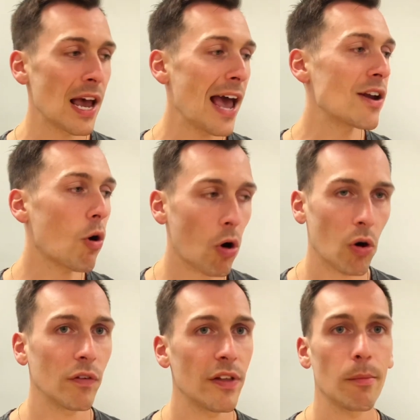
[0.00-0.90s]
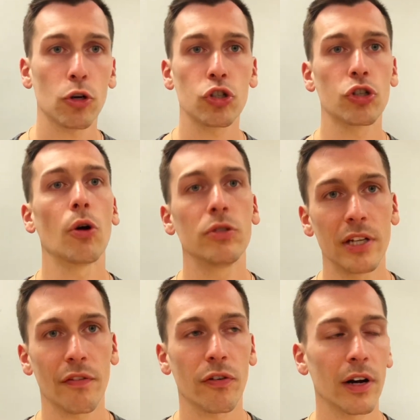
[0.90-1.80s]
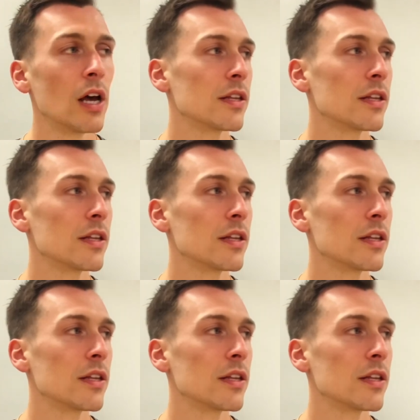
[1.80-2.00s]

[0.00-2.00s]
and all of them are so different.